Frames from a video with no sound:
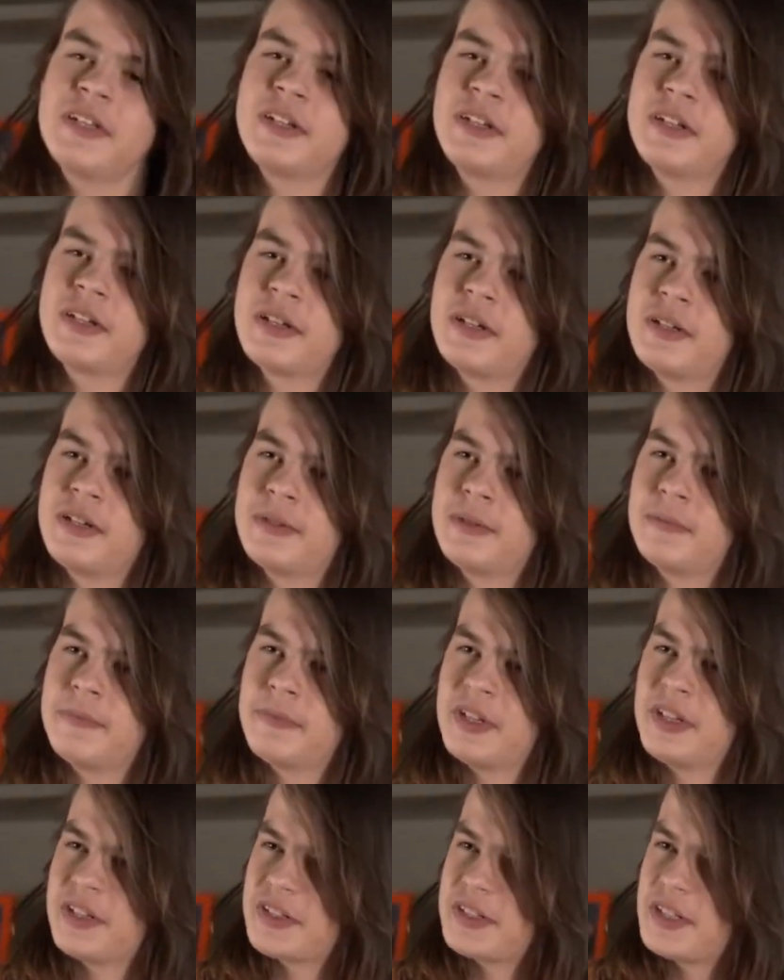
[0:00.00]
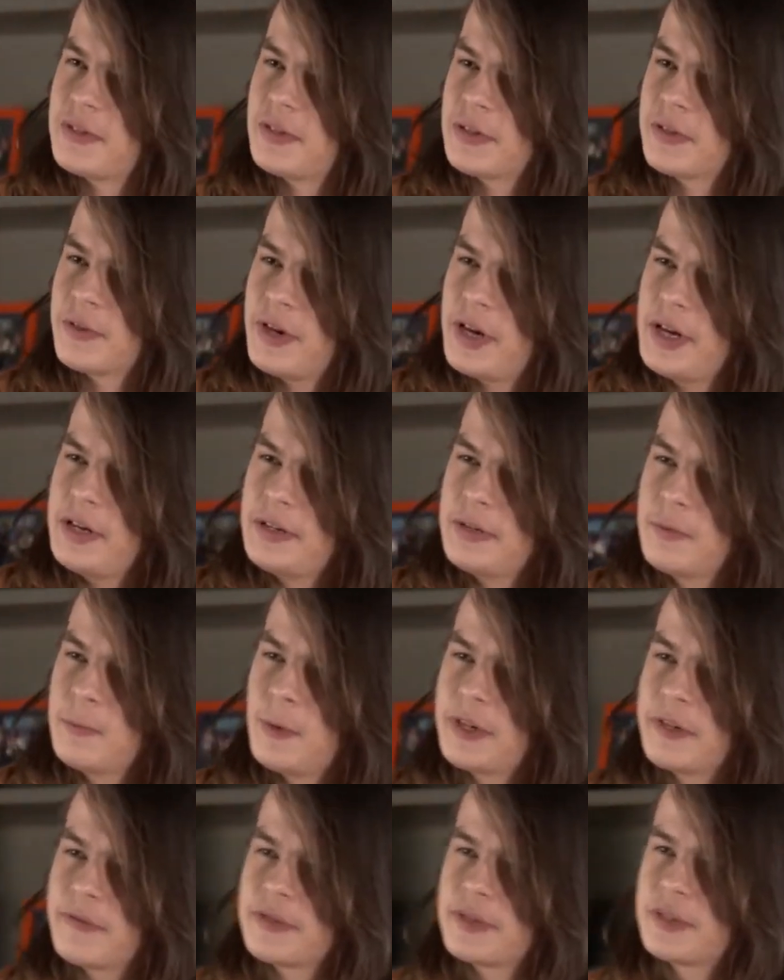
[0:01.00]
uh, in seventh grade, one
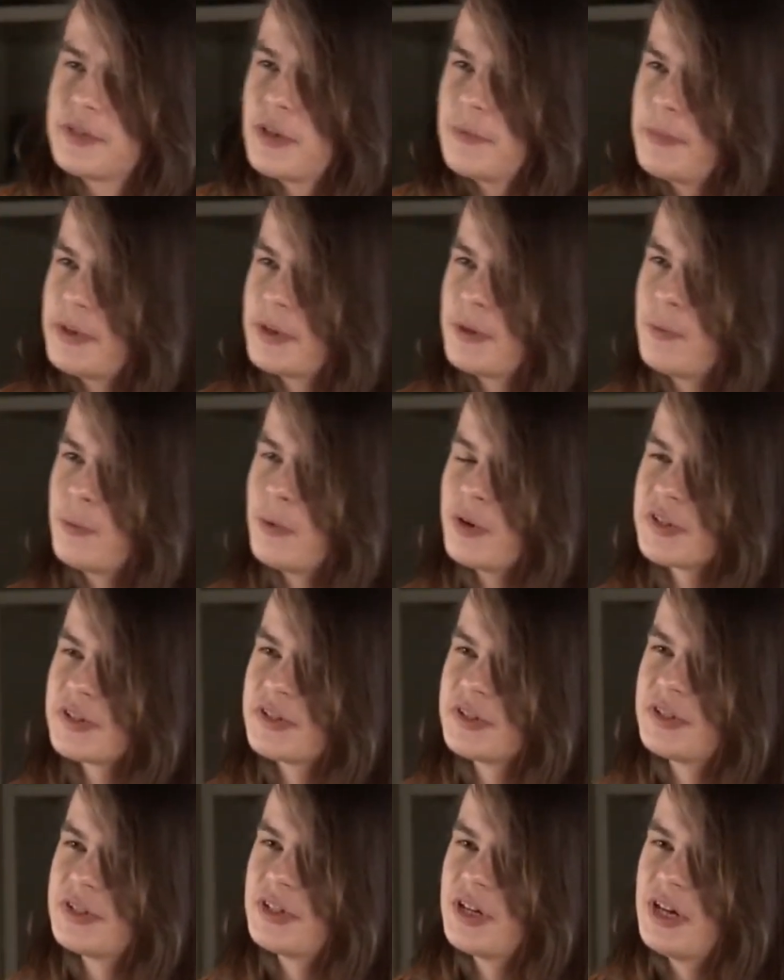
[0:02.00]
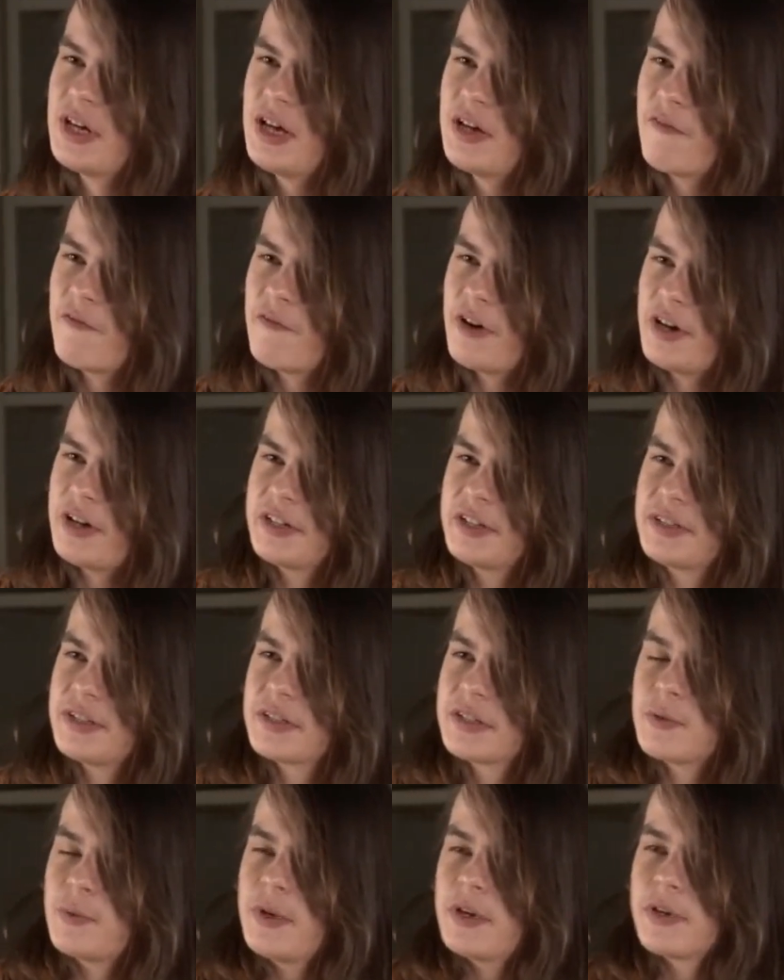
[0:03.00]
of his topic was finding the
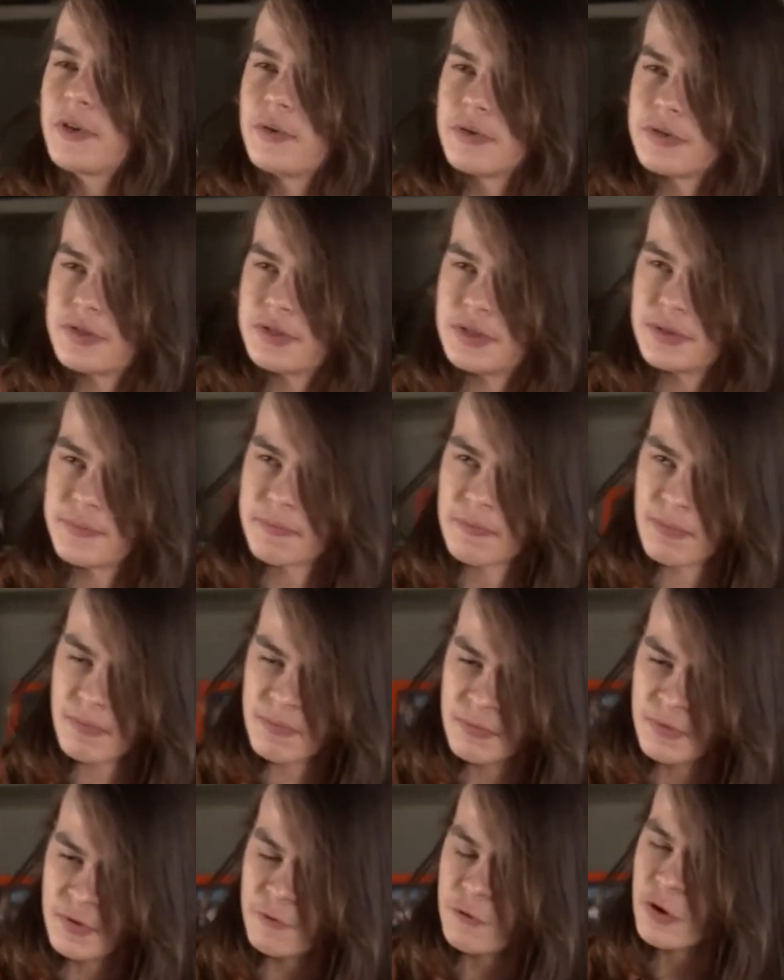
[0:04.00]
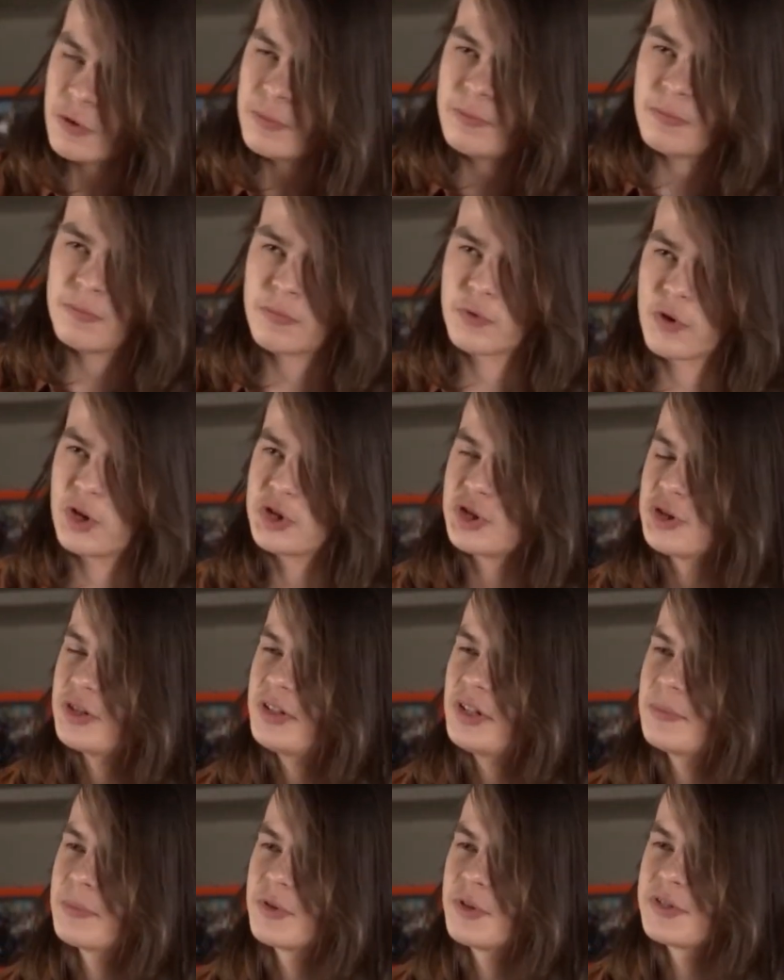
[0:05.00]
square roots from rational
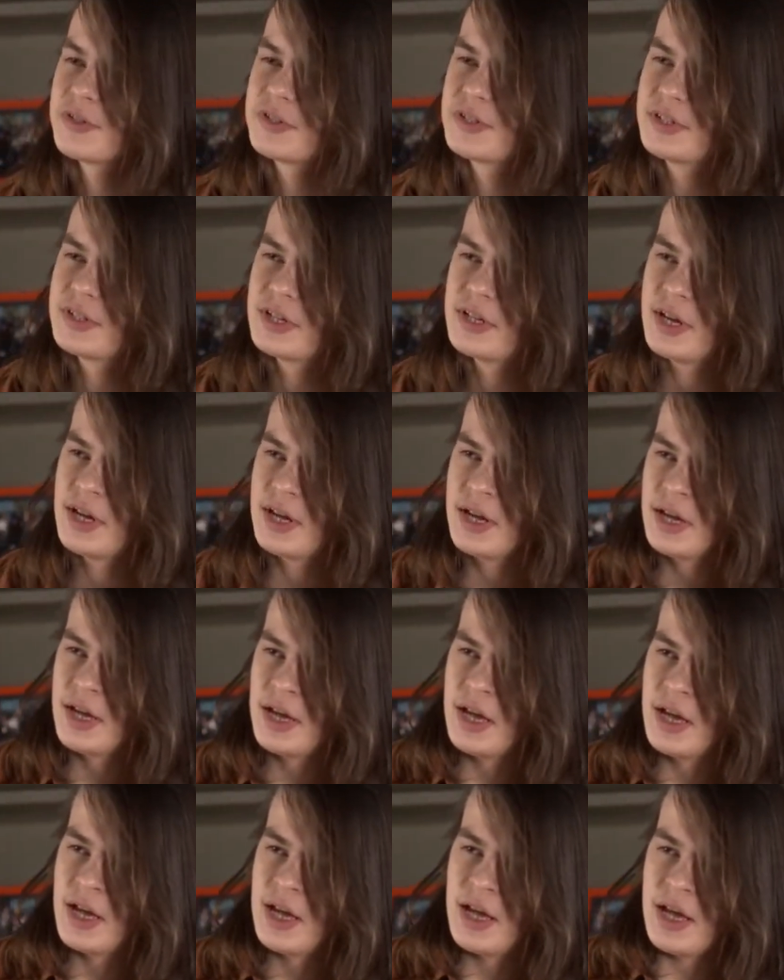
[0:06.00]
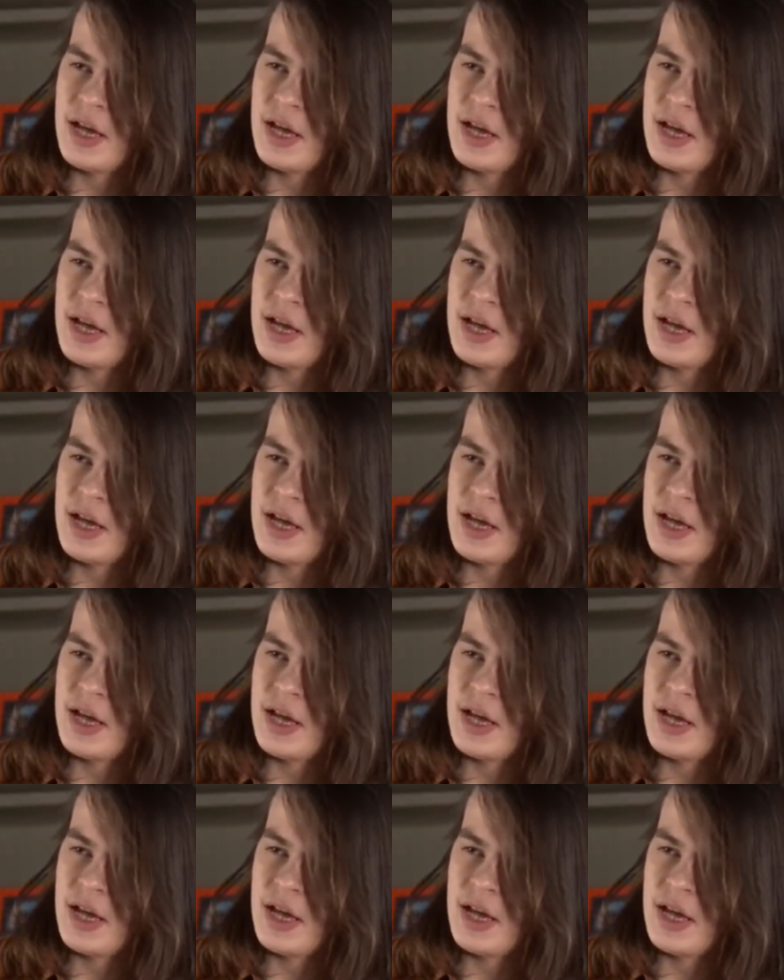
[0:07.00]
numbers. And